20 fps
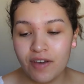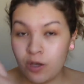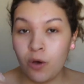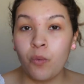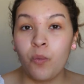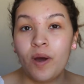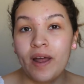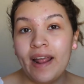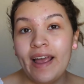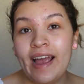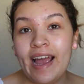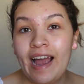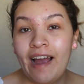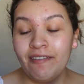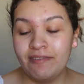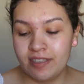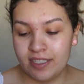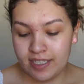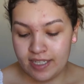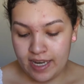So what I
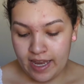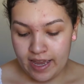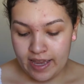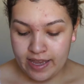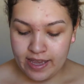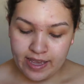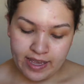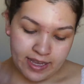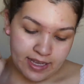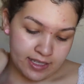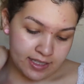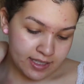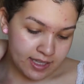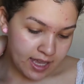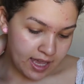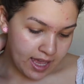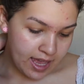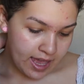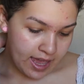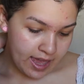have today is
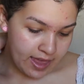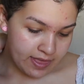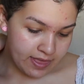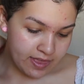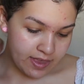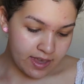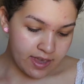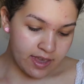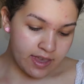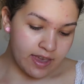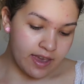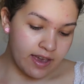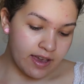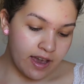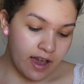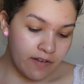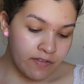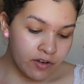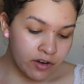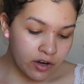the
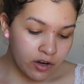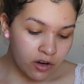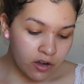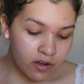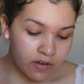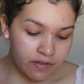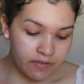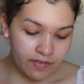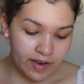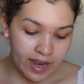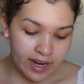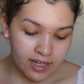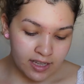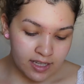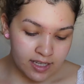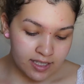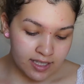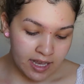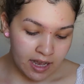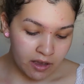COVERGIRL
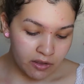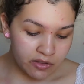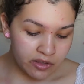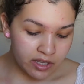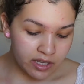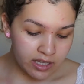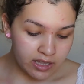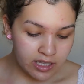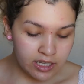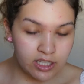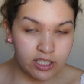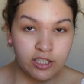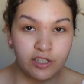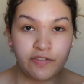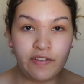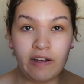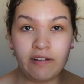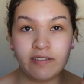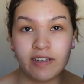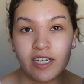Vitalist Healthy Elixir
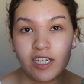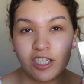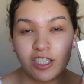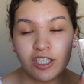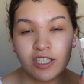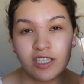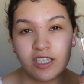Foundation.